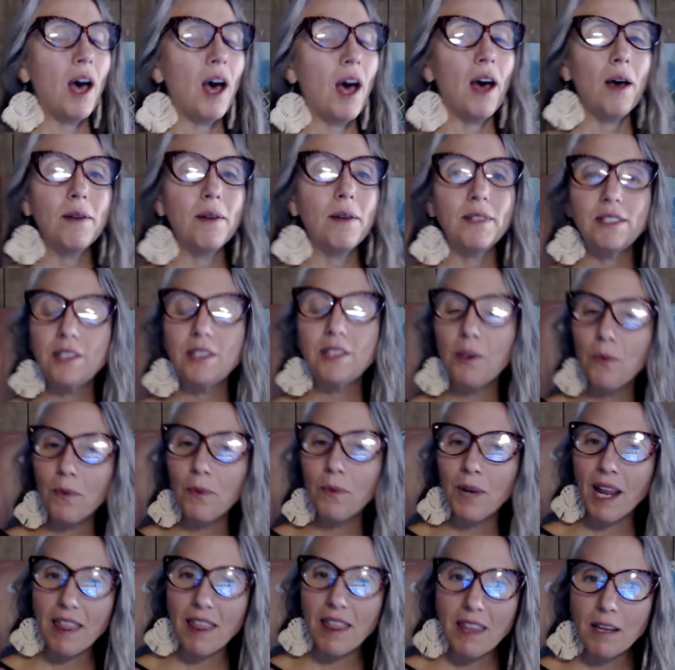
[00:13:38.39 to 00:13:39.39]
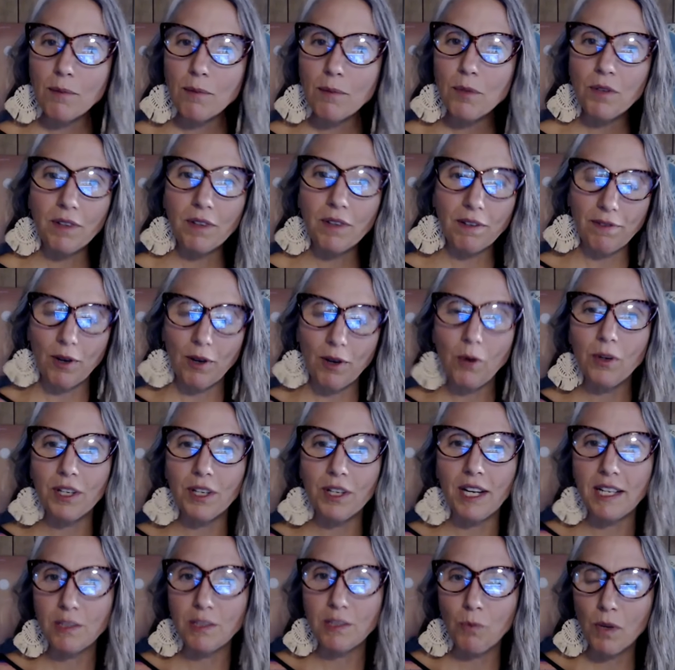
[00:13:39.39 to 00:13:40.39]
Uh, so what I think moving
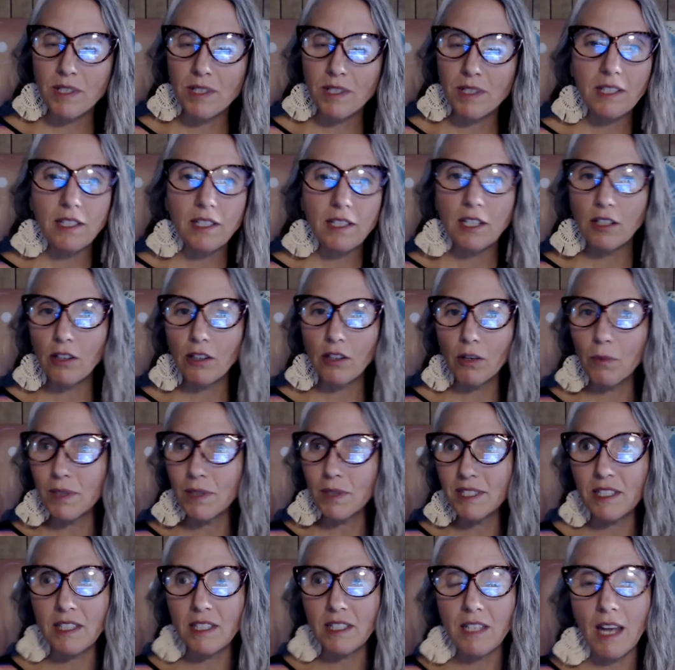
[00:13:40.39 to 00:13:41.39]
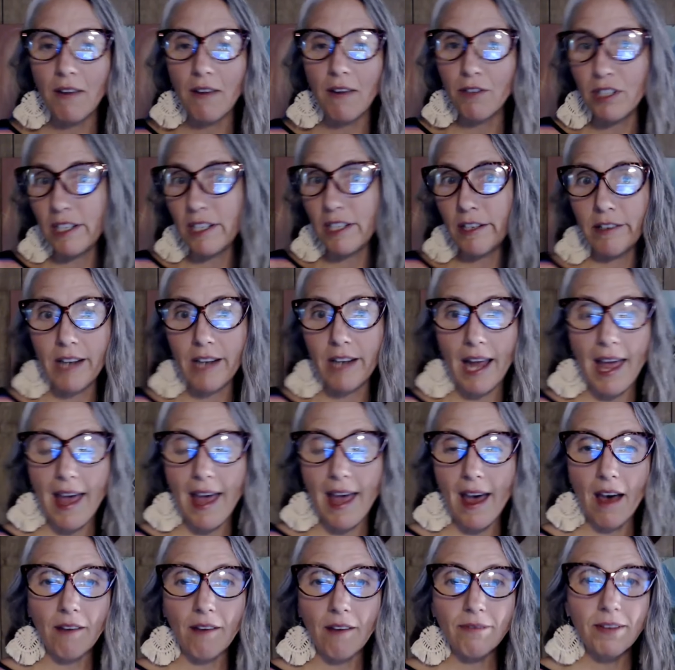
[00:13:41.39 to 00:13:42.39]
forward is once a year or once every year and a
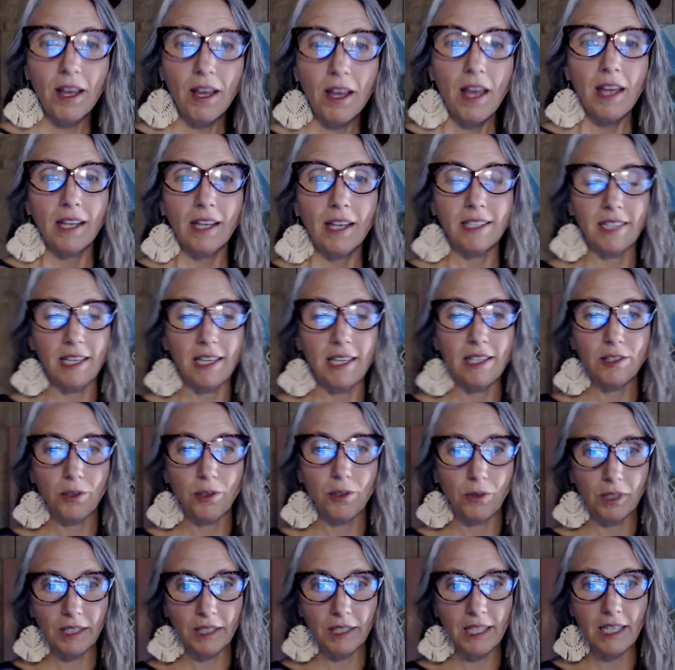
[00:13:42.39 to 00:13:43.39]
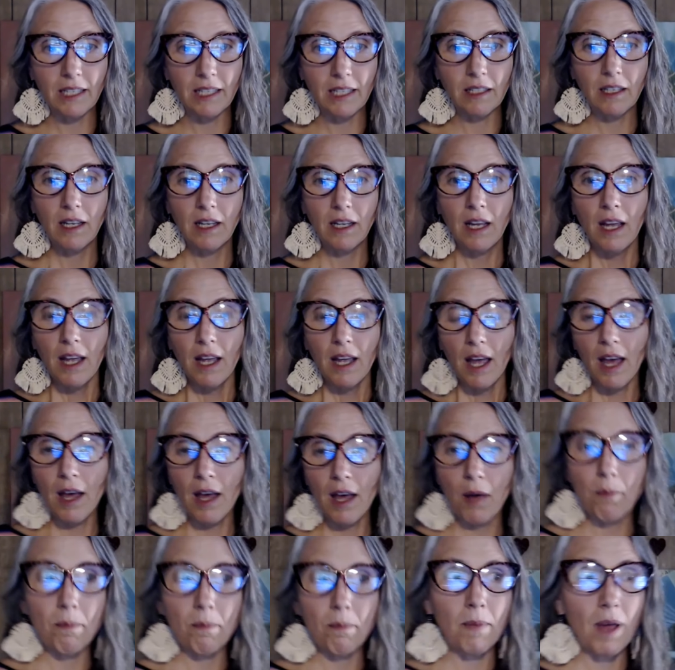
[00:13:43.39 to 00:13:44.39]
half, because I eat so clean,
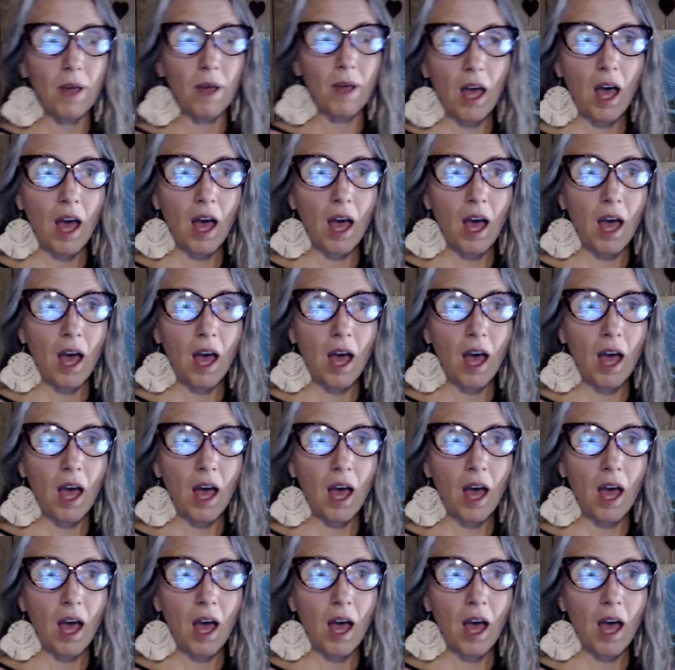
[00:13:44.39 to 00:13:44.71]
um,